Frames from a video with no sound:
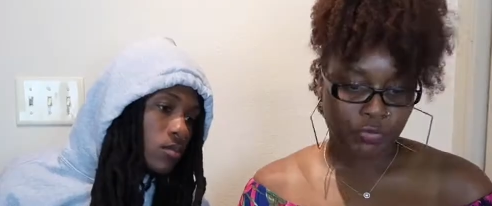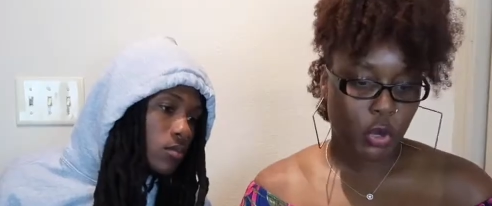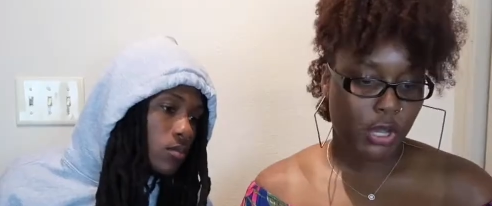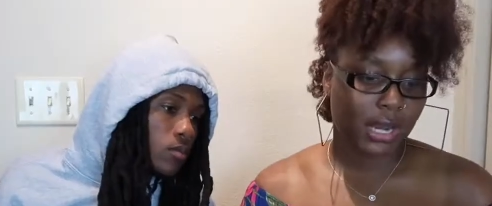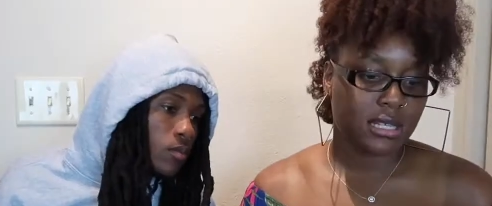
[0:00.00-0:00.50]

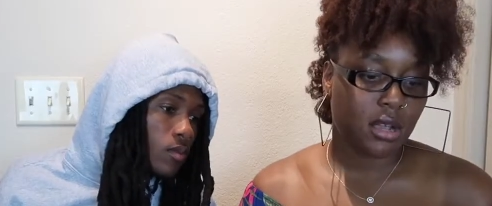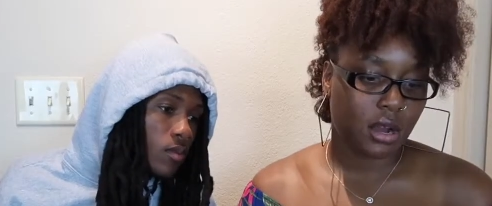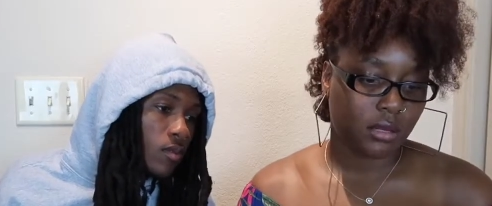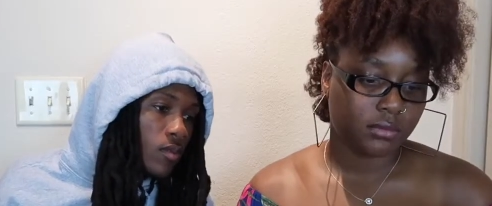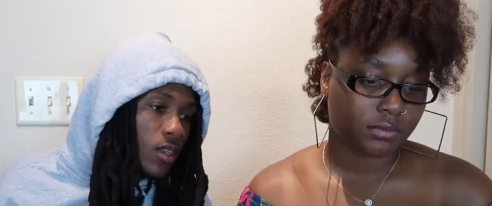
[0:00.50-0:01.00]
Speaker 1: Okay, these
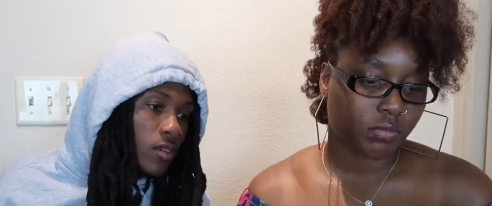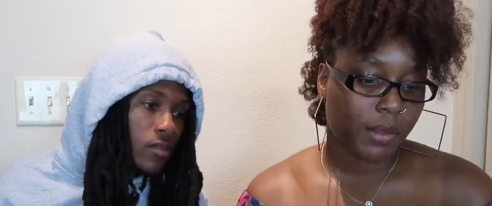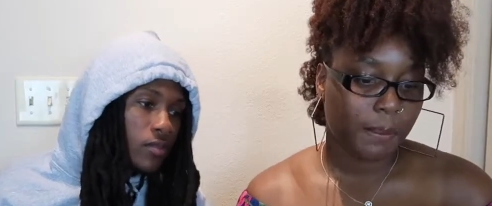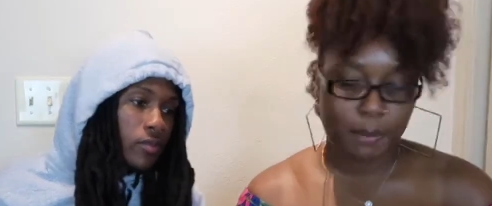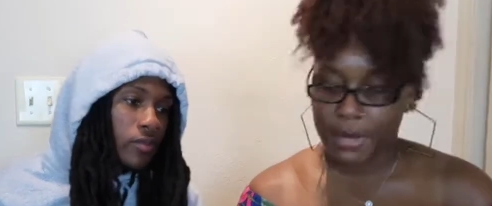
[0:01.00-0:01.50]
are
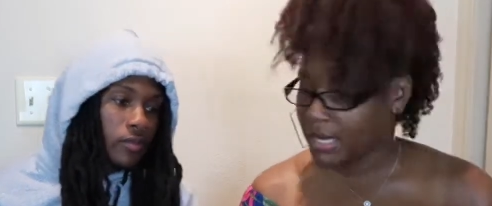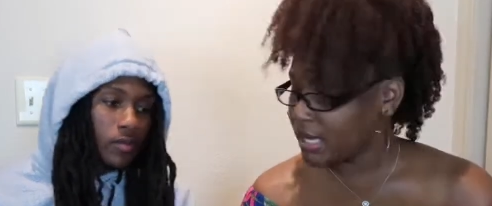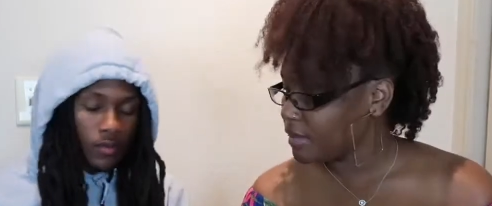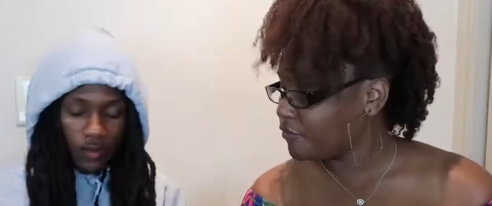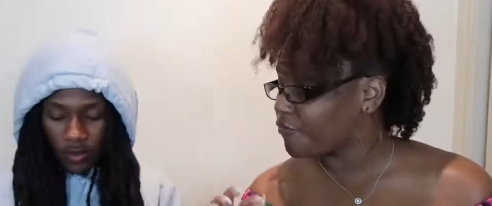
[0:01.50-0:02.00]

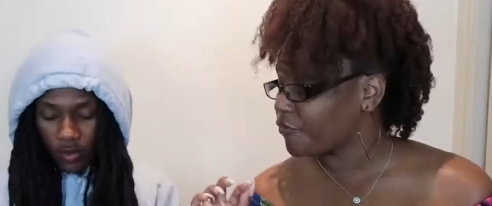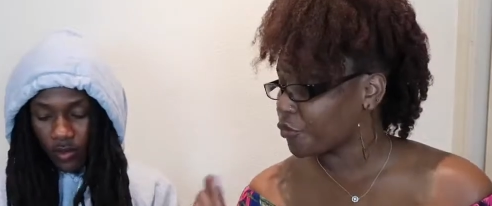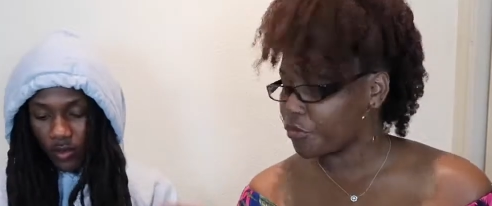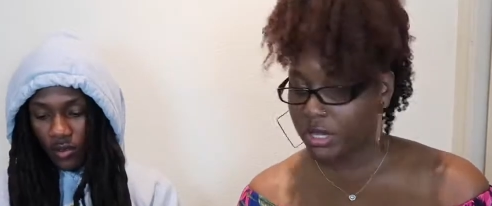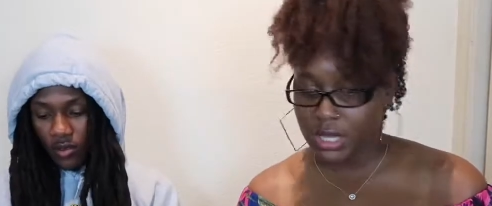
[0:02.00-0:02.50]
mini
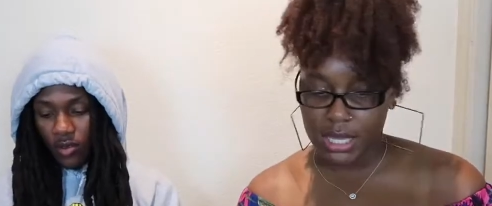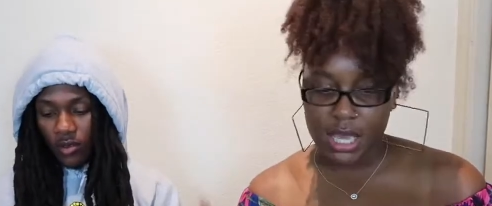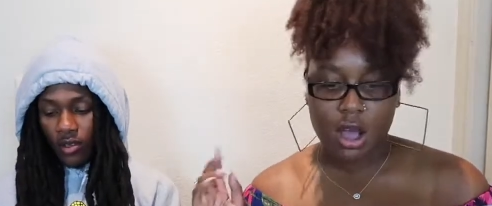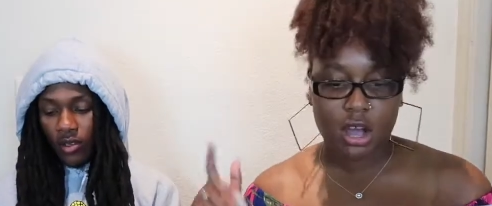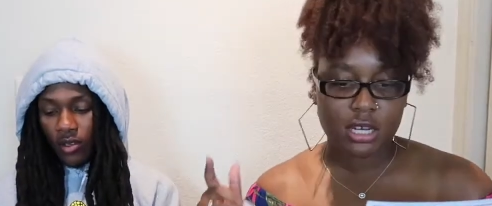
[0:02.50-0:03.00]

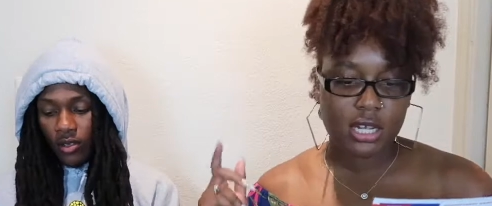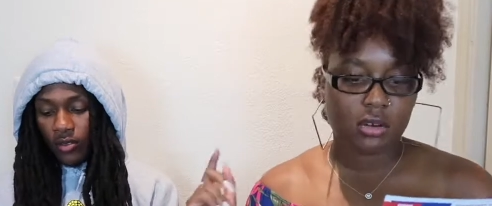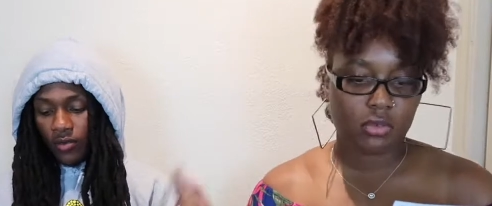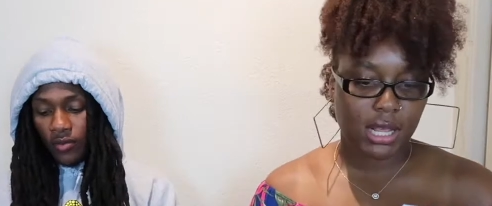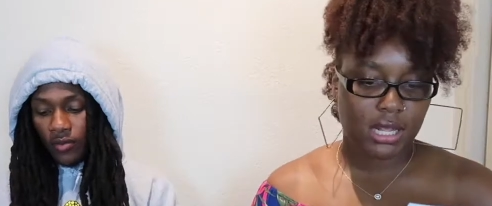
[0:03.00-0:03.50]
free onion
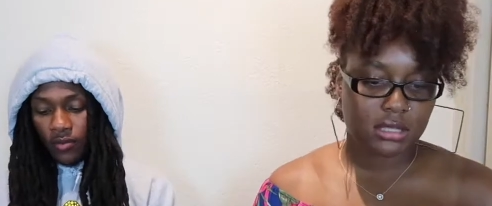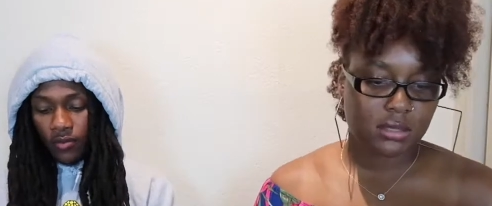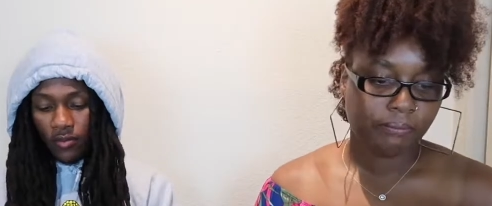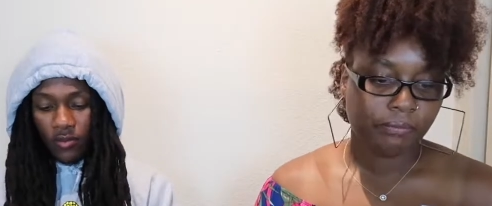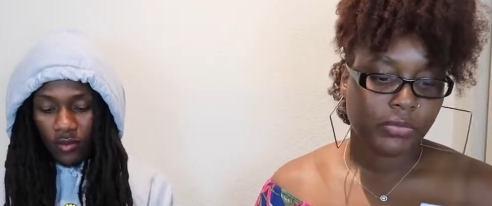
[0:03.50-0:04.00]
rings.
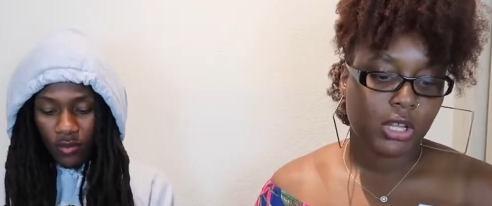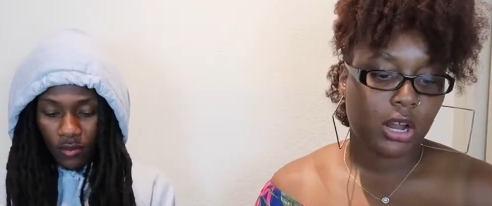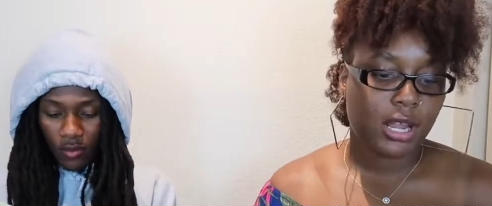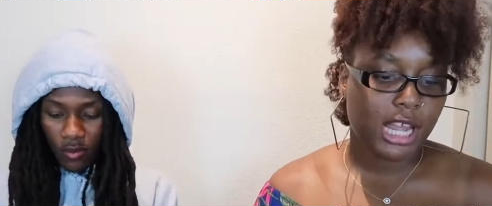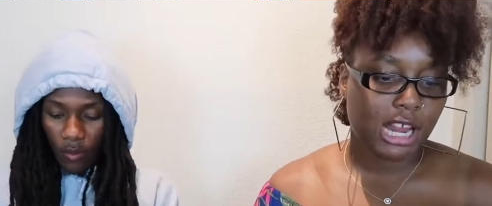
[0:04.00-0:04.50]

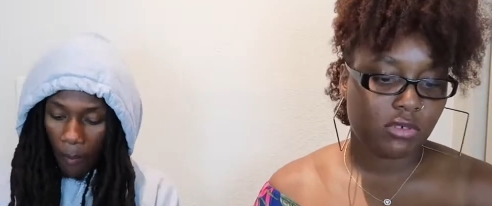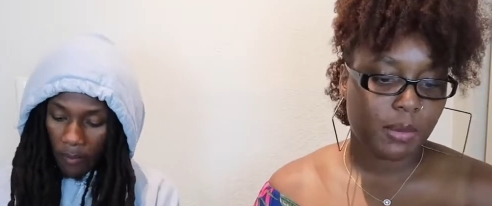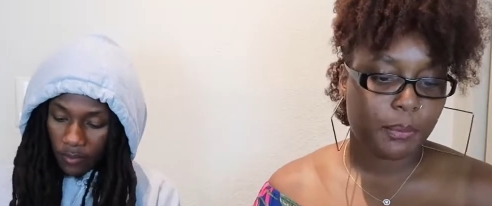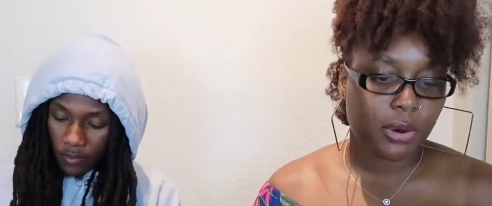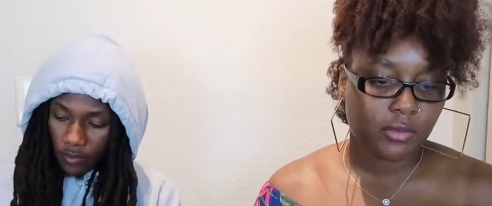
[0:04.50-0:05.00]
They're airy
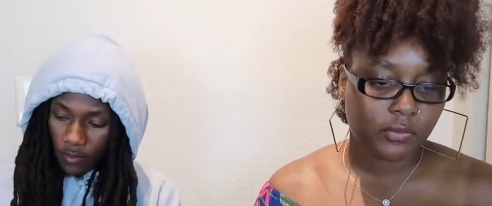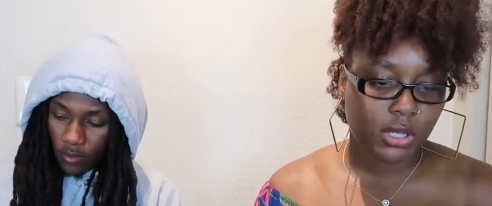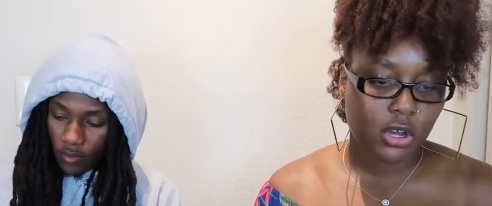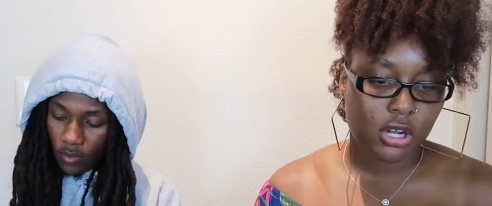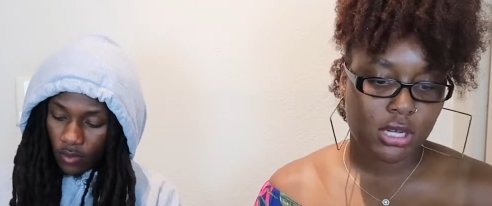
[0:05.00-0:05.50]

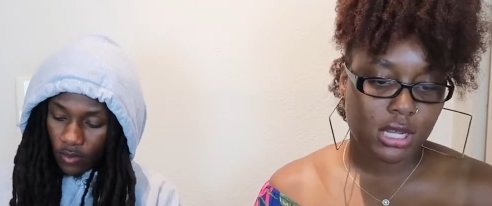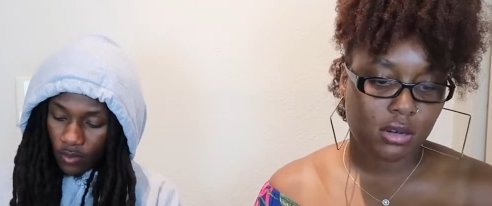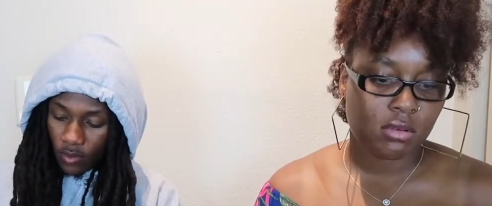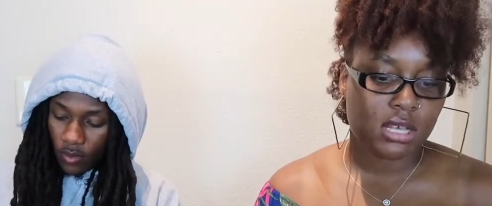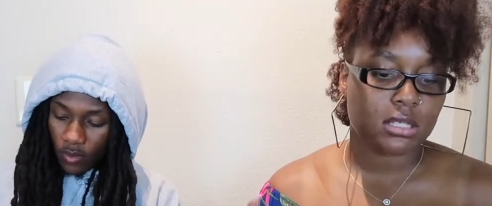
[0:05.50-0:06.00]
puffy
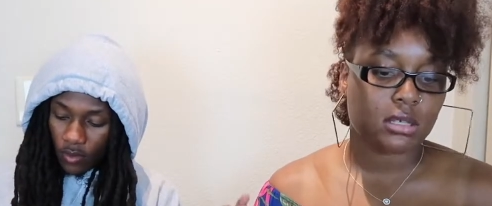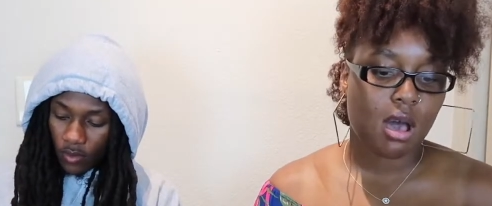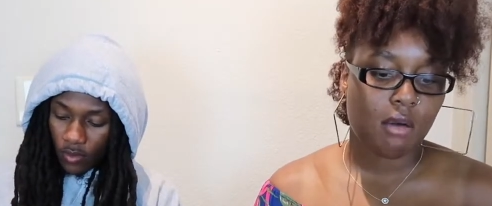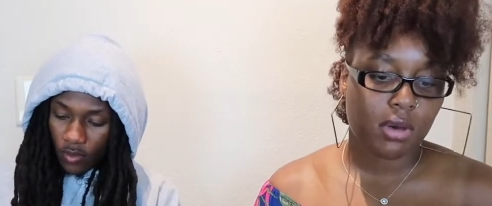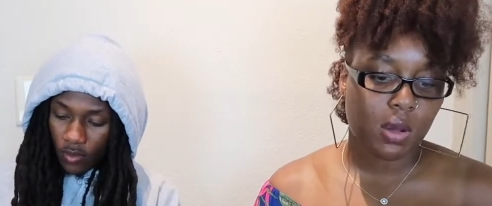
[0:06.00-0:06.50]
onion rings
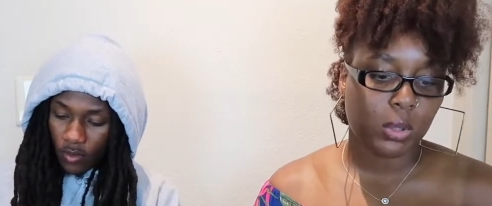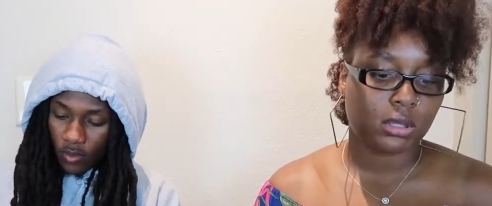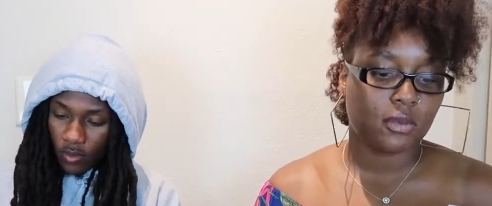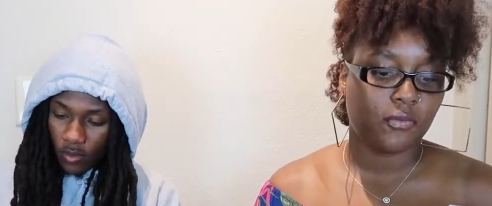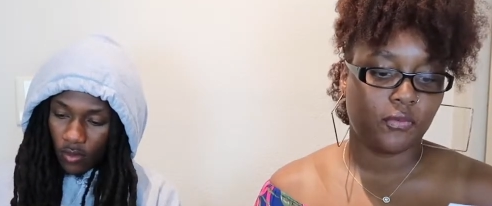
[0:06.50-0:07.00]
covered with
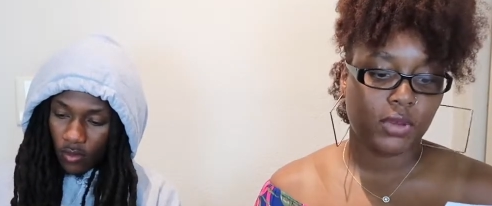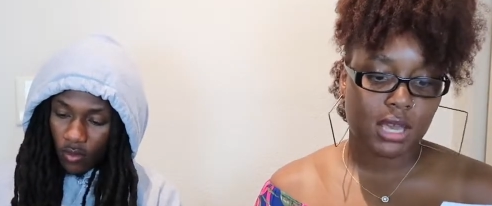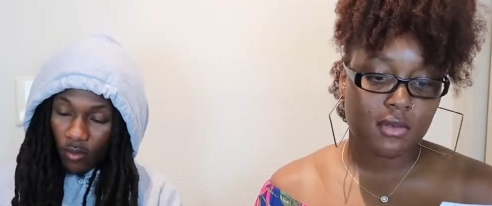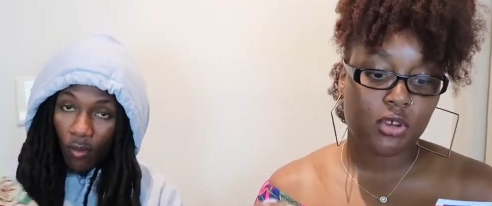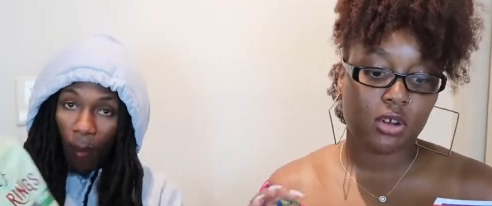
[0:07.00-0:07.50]
the
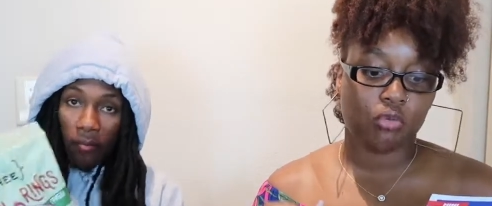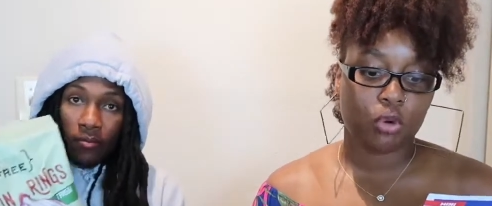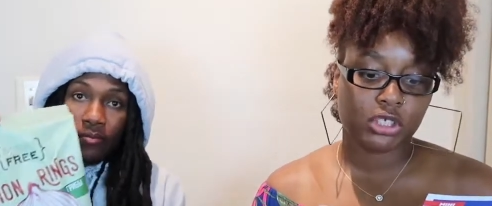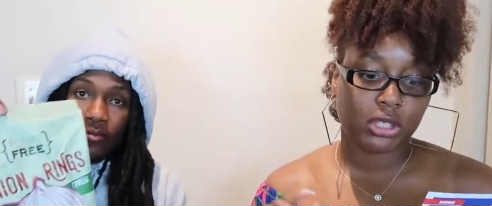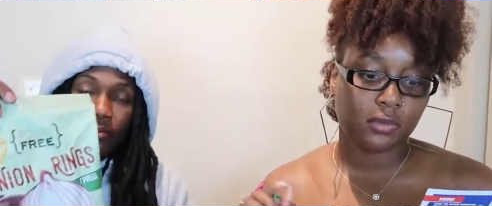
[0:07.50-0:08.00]
favorite
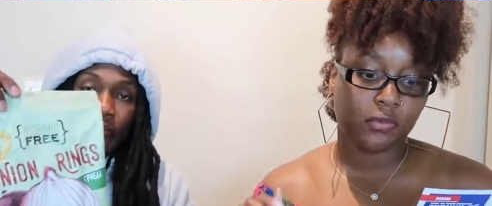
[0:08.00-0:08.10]
Russian